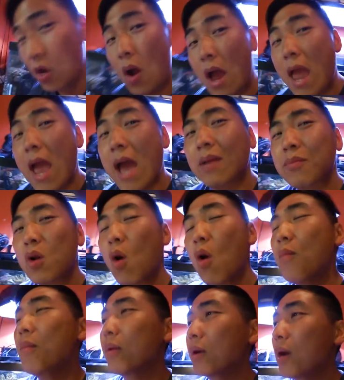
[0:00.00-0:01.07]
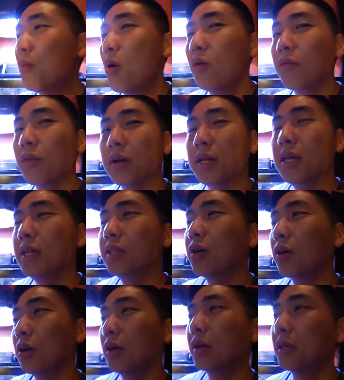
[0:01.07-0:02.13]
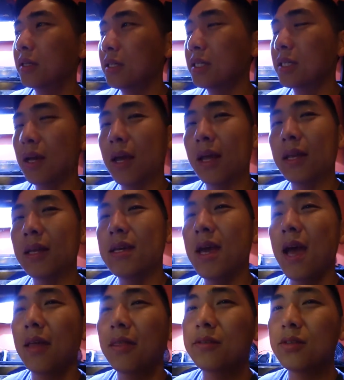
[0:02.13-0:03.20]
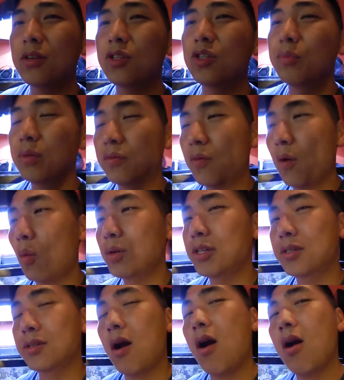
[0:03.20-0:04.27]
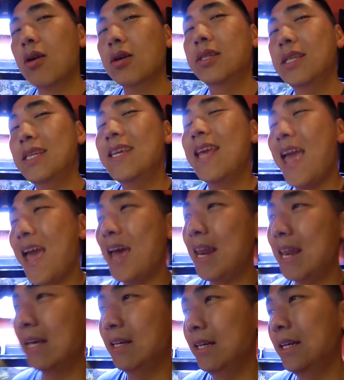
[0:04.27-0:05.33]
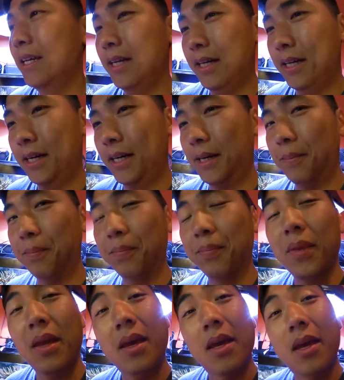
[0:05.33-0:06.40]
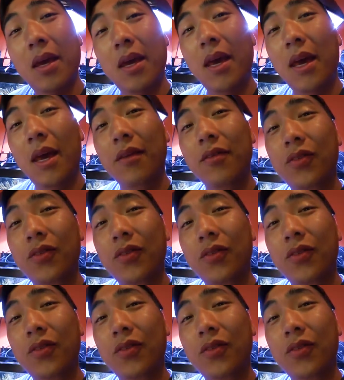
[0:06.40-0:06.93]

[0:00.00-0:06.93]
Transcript: I had him come, come over and he took a look at this and he had this issue before, which is RTN. Um, and